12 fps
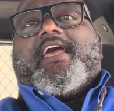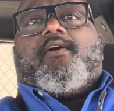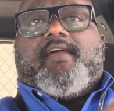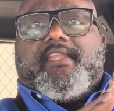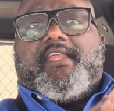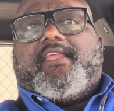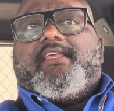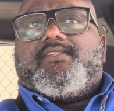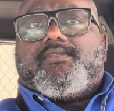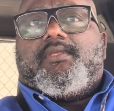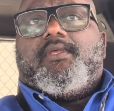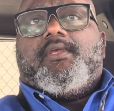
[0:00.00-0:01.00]
I am not
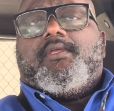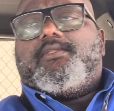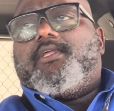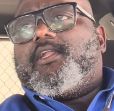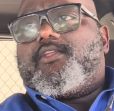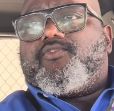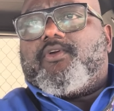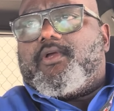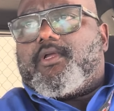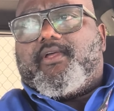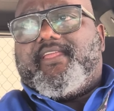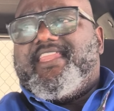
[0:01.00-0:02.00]
against Donald Trump
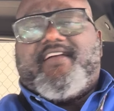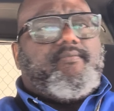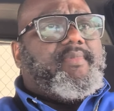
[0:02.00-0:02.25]
because he never